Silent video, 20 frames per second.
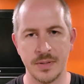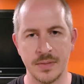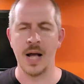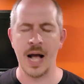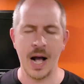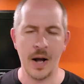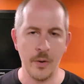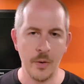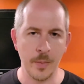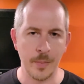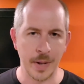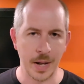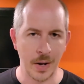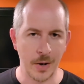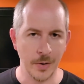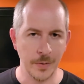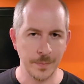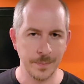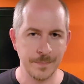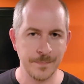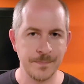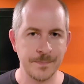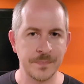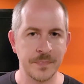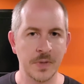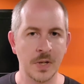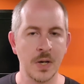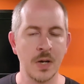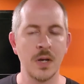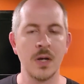How about
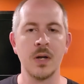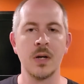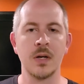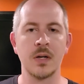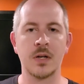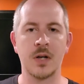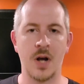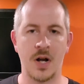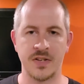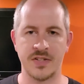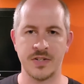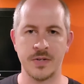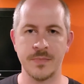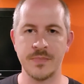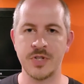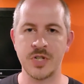custom